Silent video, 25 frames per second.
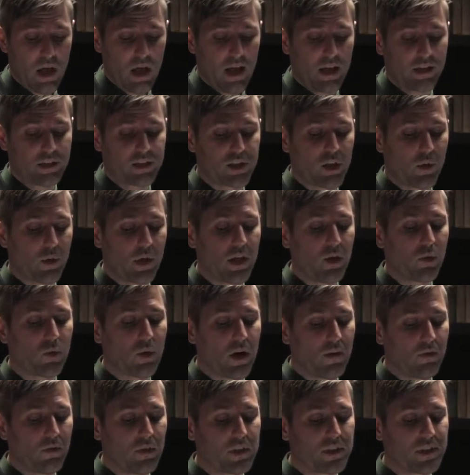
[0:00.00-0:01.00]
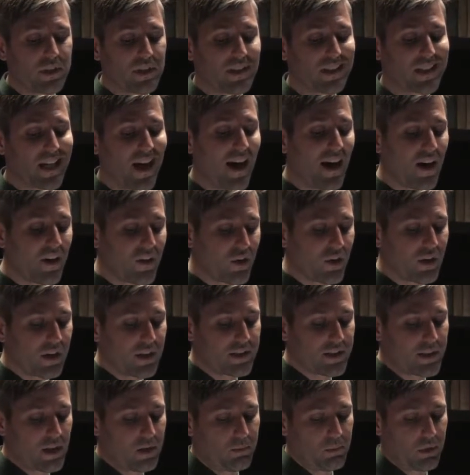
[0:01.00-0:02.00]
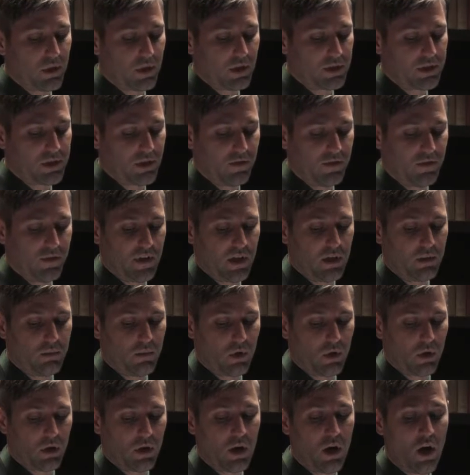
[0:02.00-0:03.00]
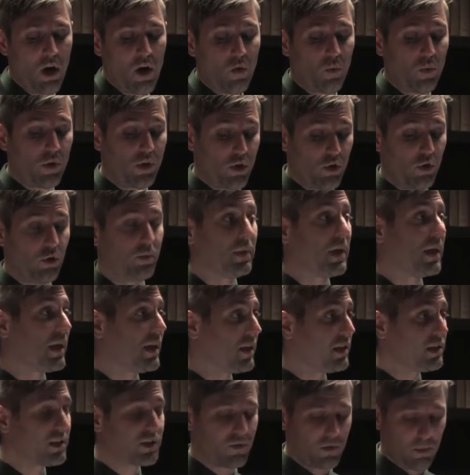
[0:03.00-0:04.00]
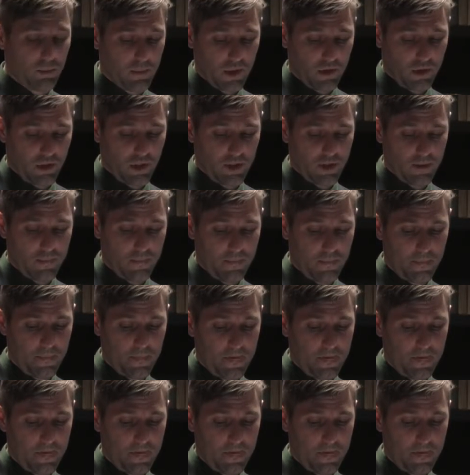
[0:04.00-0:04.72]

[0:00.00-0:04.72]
and so he references other exemplars of Fenimore with whom he is familiar.